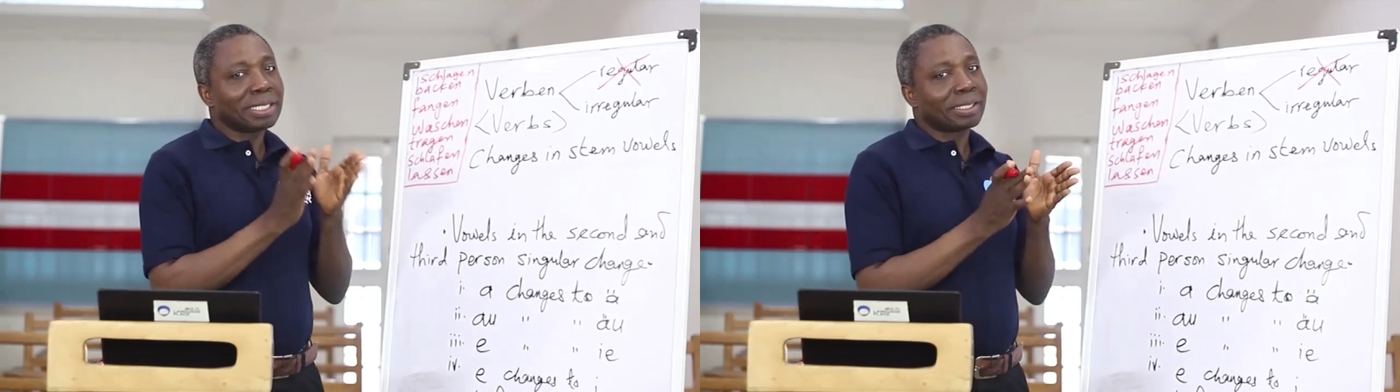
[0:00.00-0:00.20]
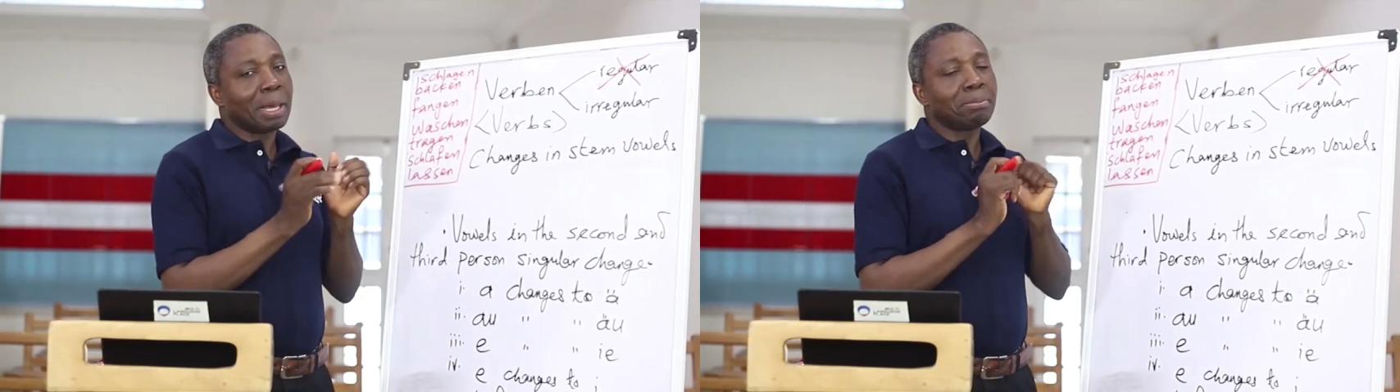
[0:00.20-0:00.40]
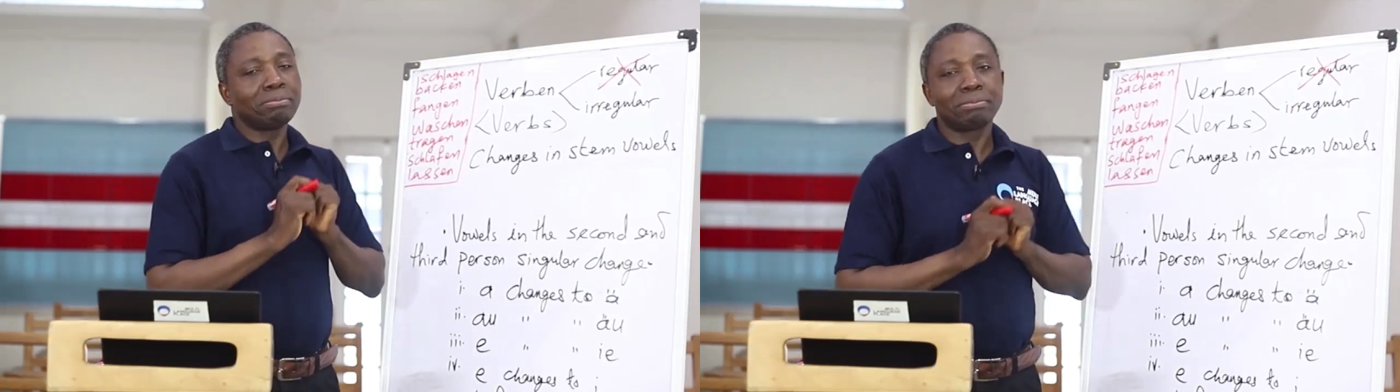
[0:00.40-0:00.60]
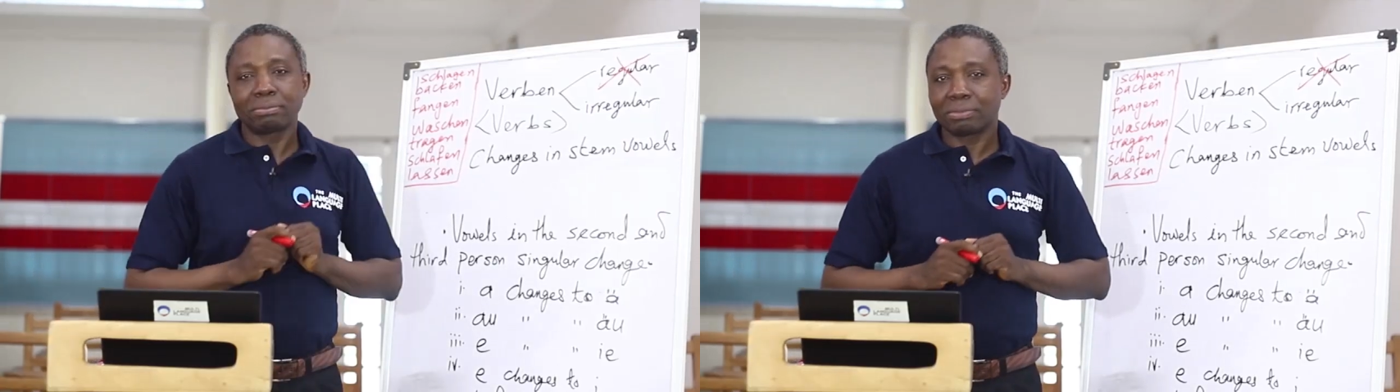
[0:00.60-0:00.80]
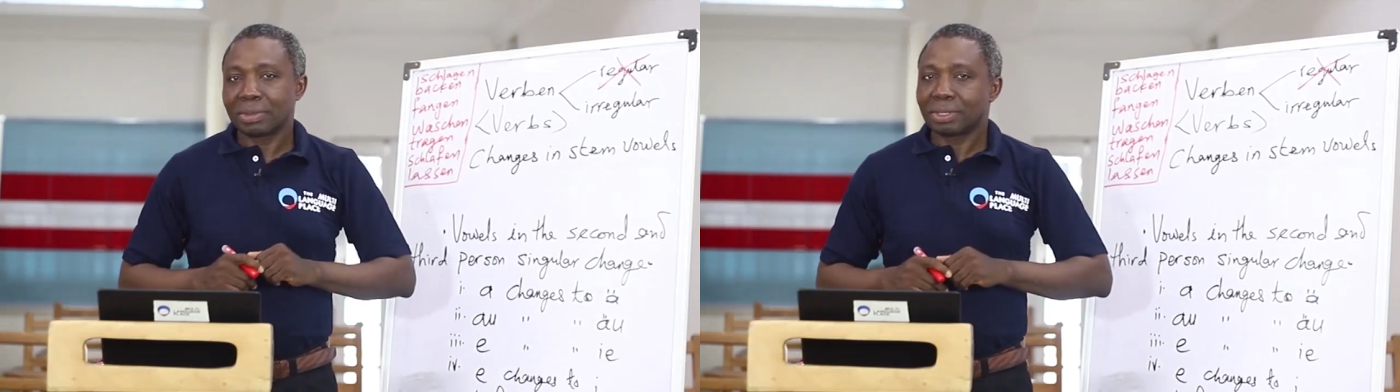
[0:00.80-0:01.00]
stem,
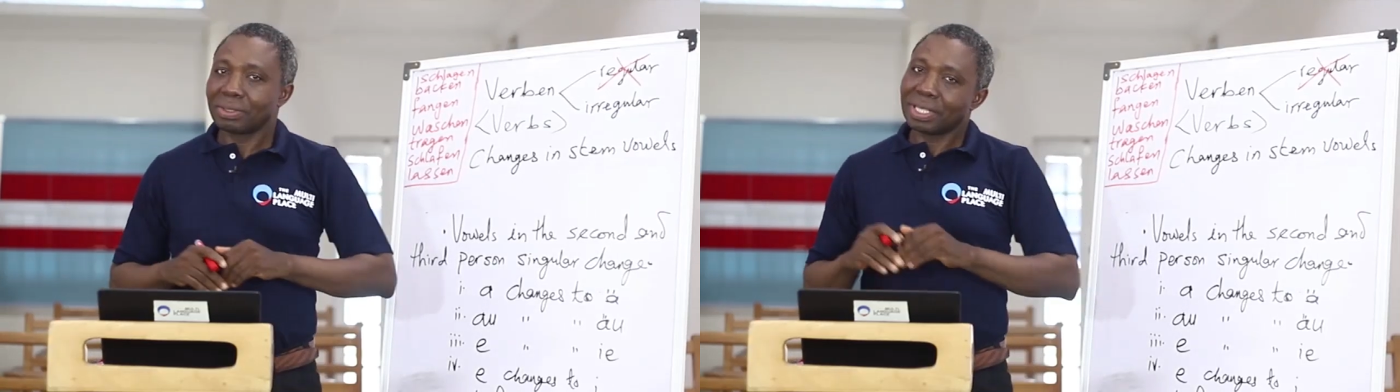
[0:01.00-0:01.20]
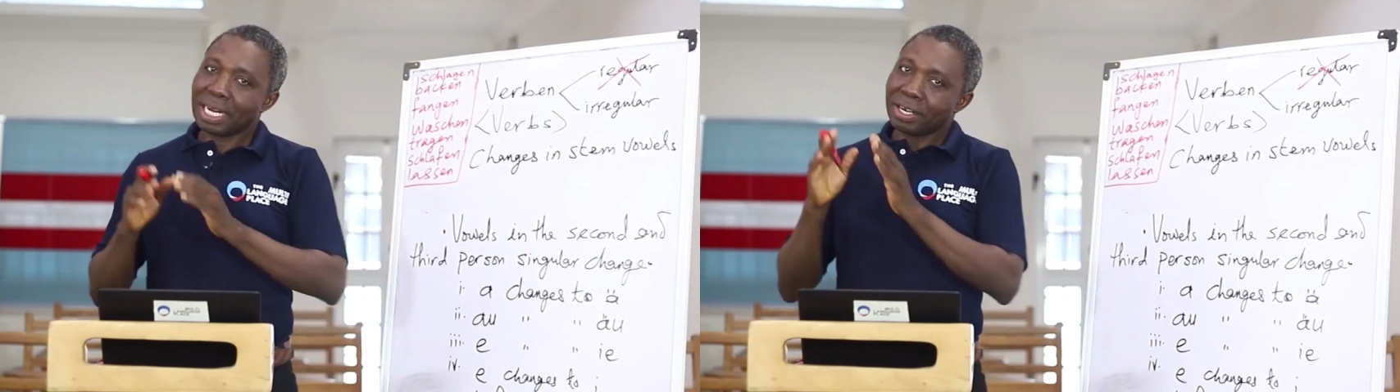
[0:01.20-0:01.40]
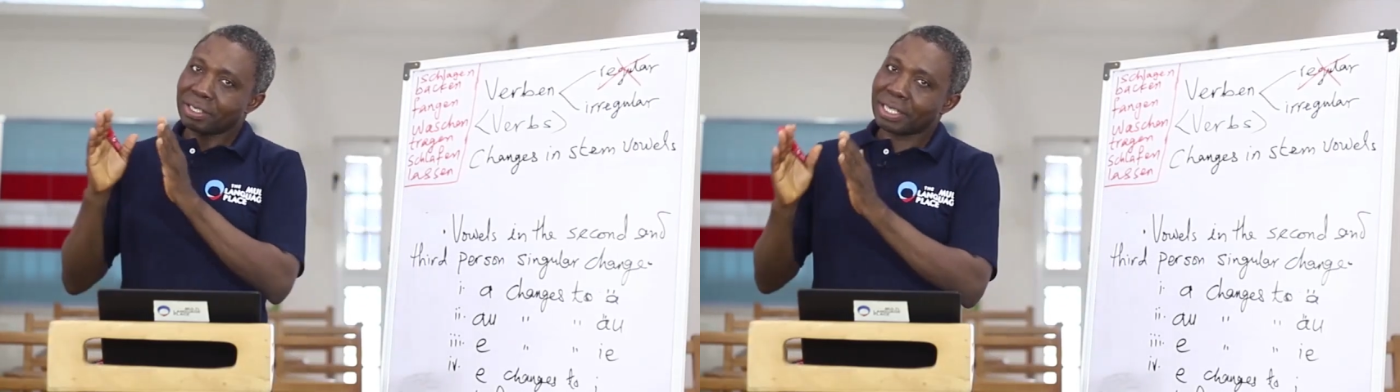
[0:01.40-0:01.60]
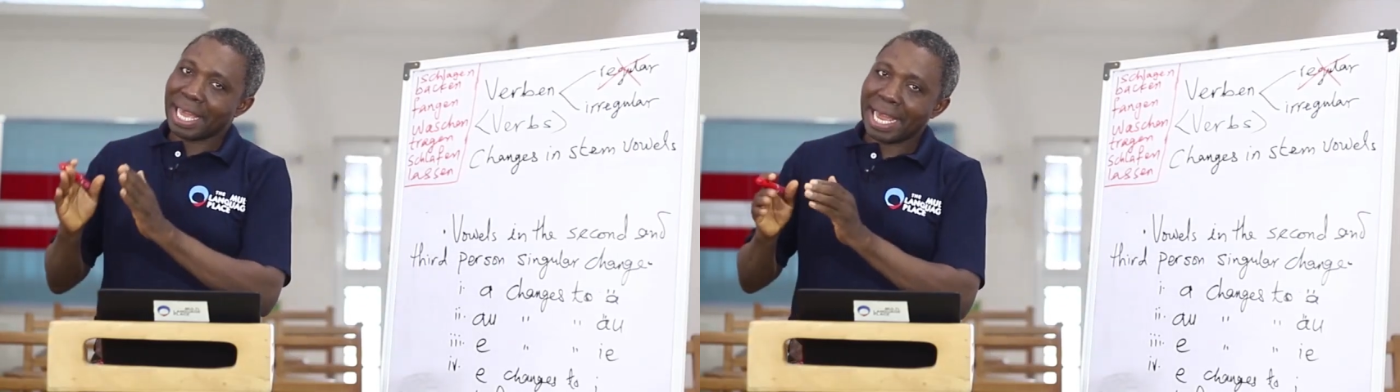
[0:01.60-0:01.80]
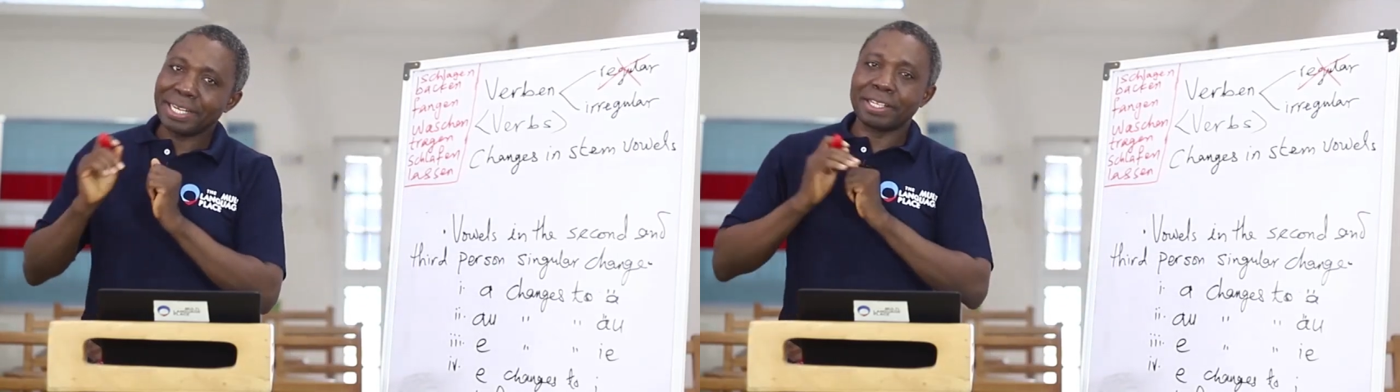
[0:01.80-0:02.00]
there is
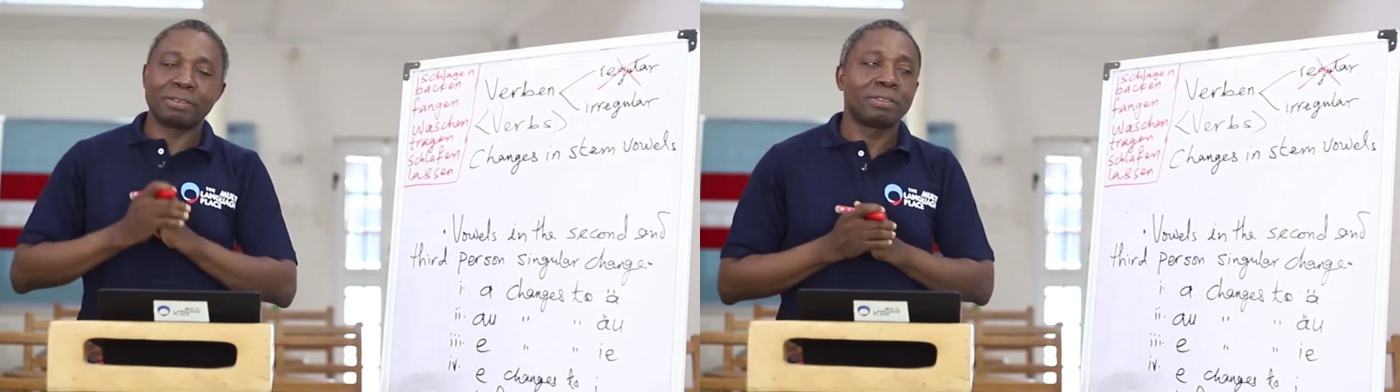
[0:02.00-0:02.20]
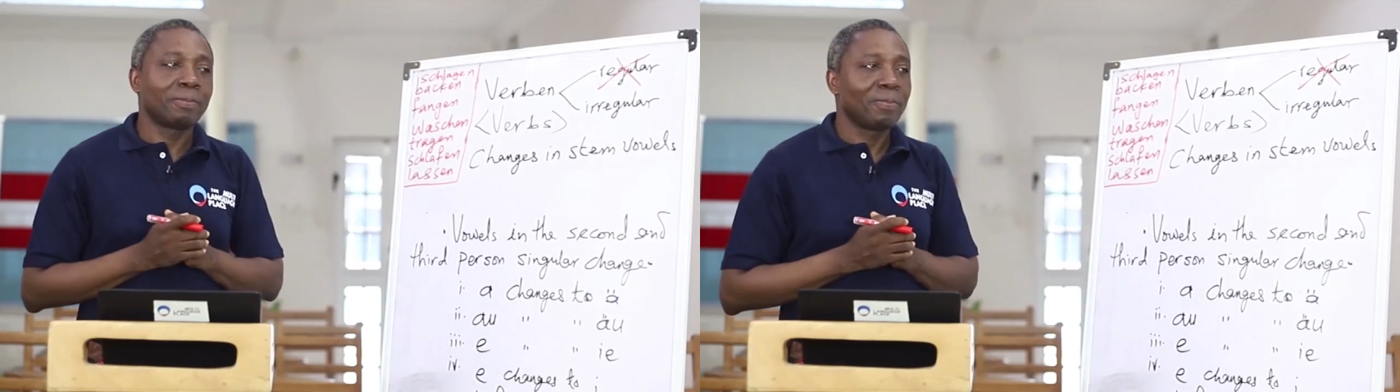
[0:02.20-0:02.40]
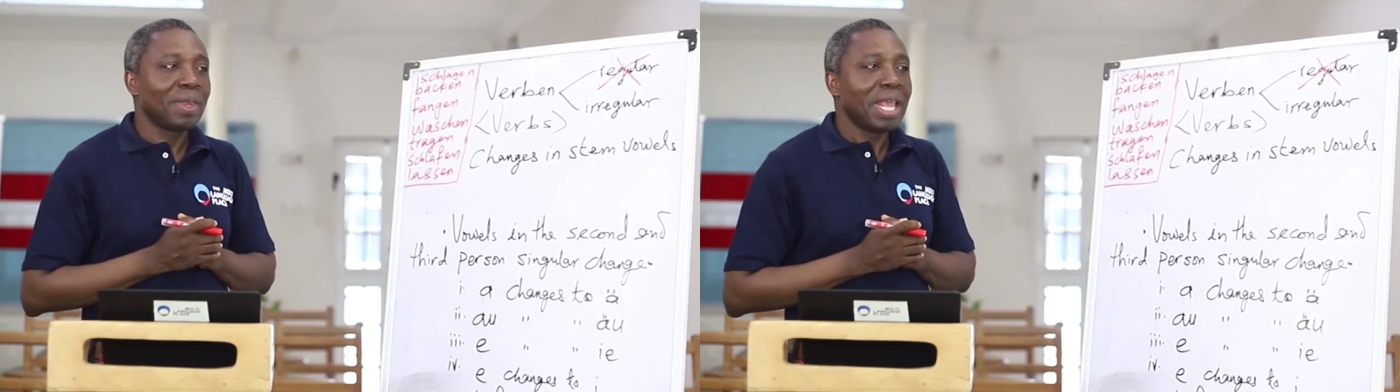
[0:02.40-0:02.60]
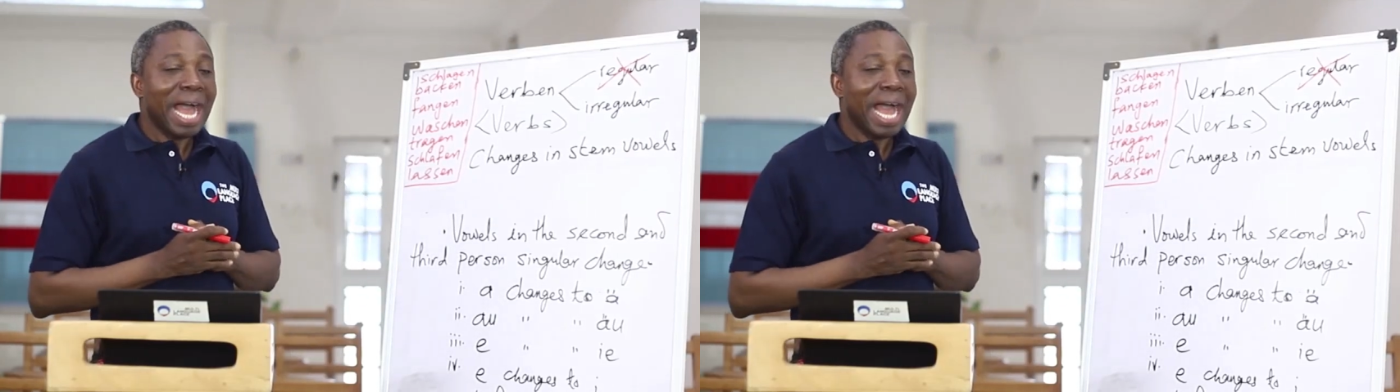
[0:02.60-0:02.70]
the ending.